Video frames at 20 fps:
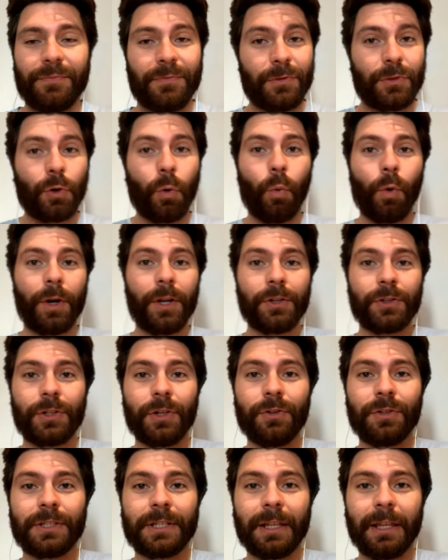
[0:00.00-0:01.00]
So what is
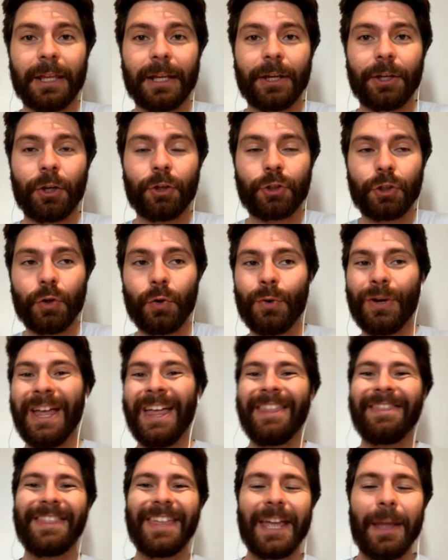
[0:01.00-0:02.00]
UCLA going to do?
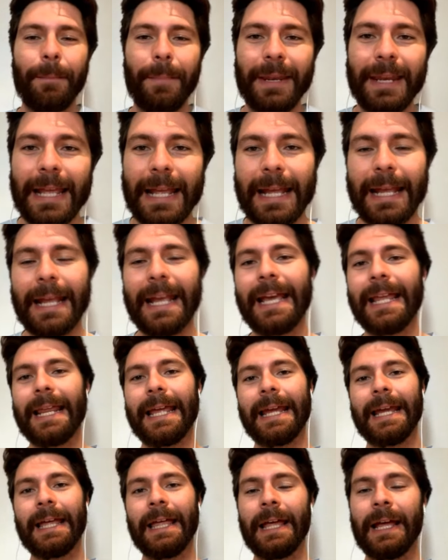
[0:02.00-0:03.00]
They have been
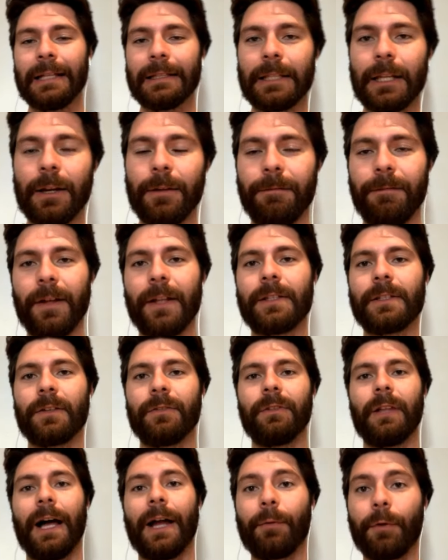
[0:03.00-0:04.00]
hitting the
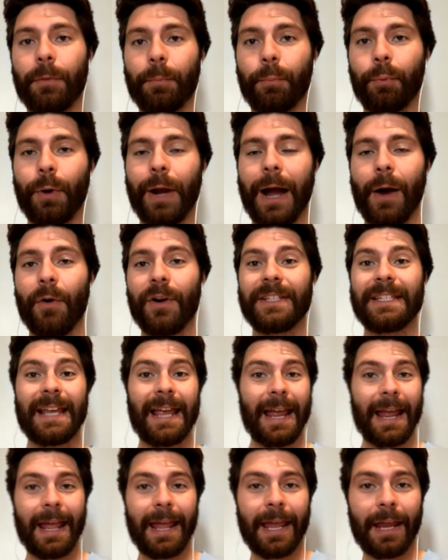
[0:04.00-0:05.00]
defensive line with
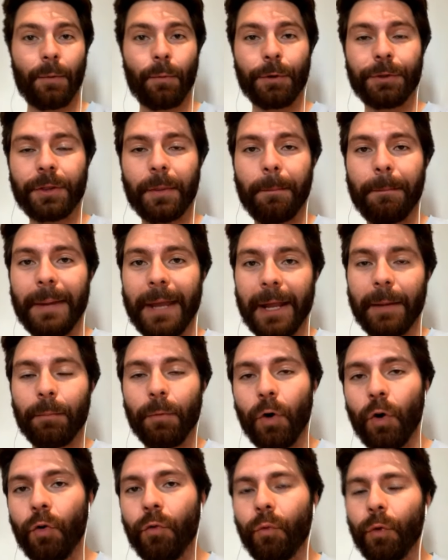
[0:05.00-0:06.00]
prowess. And with the big
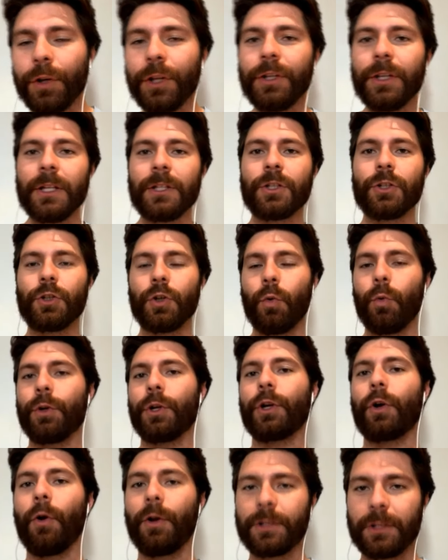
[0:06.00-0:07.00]
move, what do you need to do when
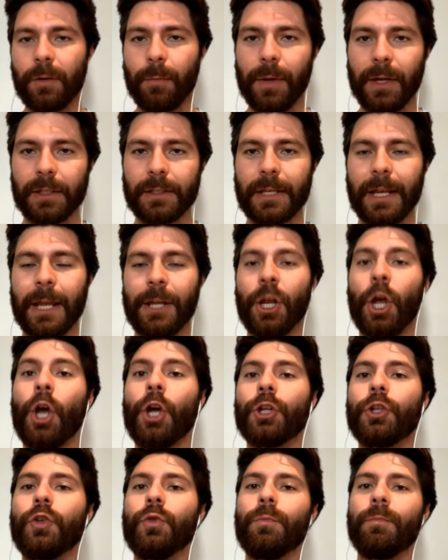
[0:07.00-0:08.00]
you're going to the Big Ten?
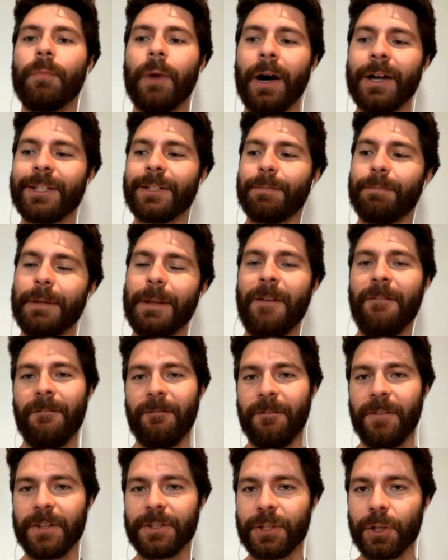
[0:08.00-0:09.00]
You must
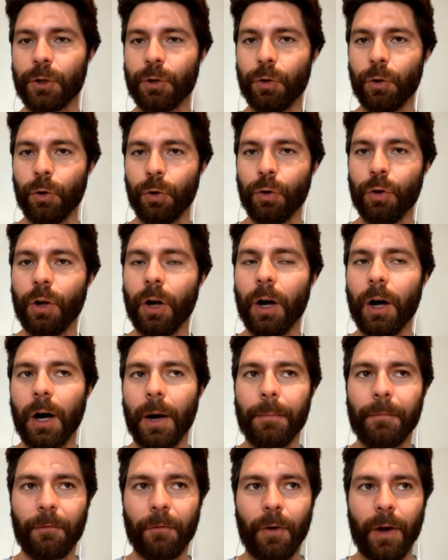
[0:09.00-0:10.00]
be physical
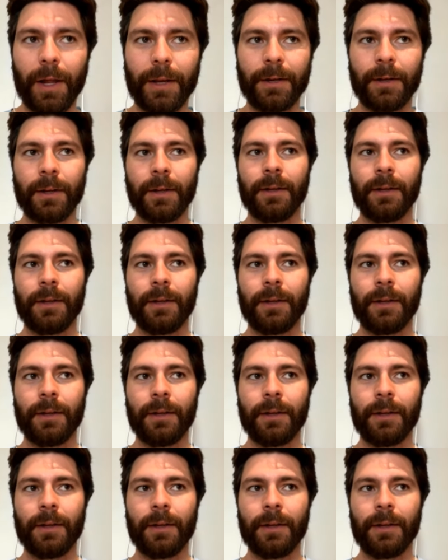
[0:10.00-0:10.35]
up front.